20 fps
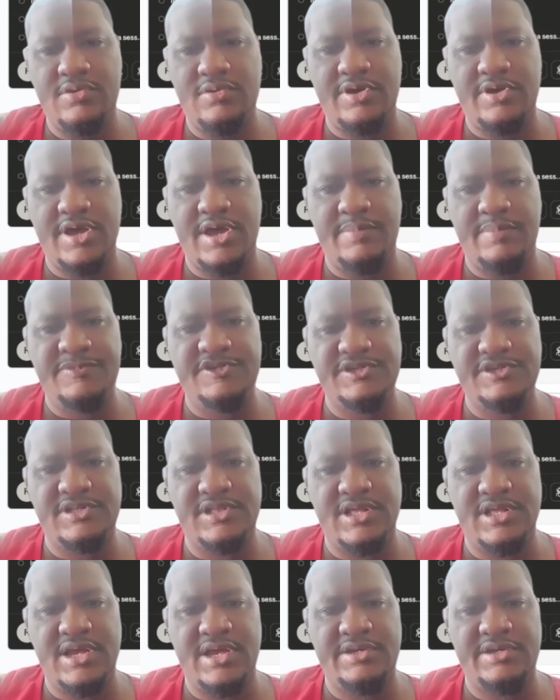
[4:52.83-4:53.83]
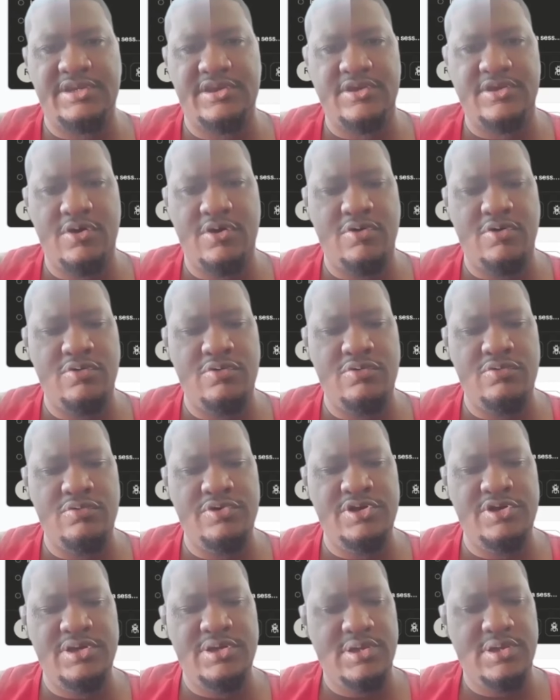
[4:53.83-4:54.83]
you'll come to Claude
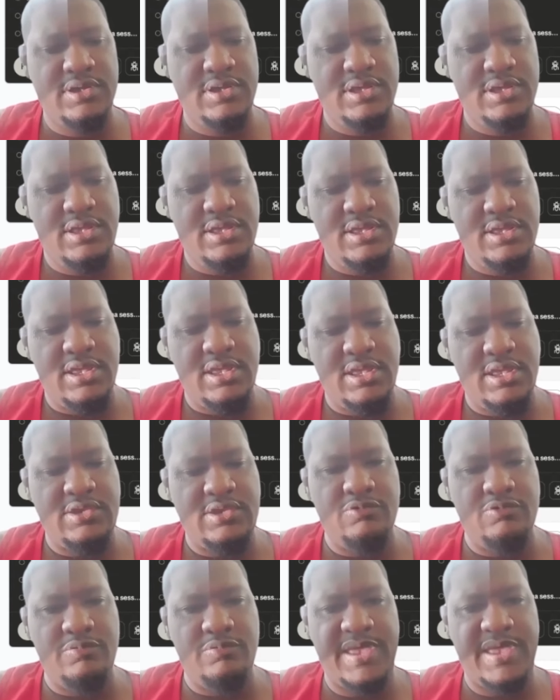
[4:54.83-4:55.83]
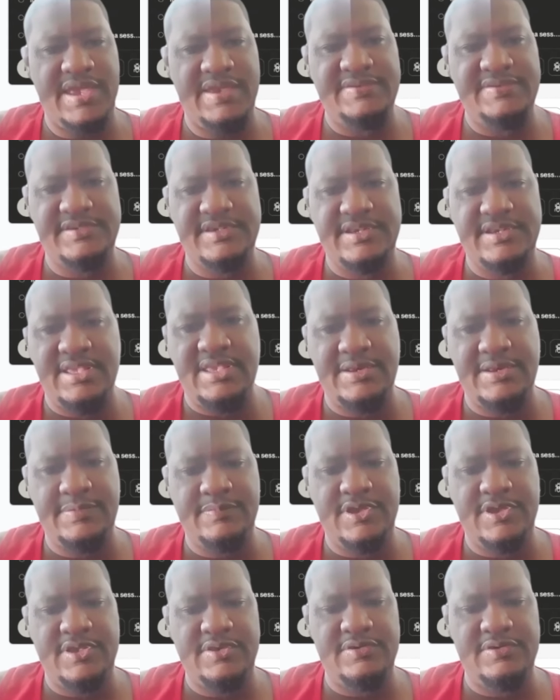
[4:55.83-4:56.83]
Code and you will paste it
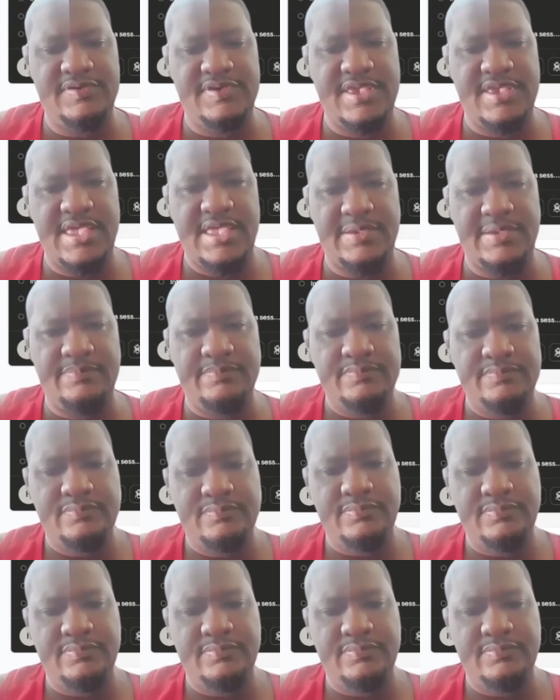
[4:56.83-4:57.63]
in, and you say,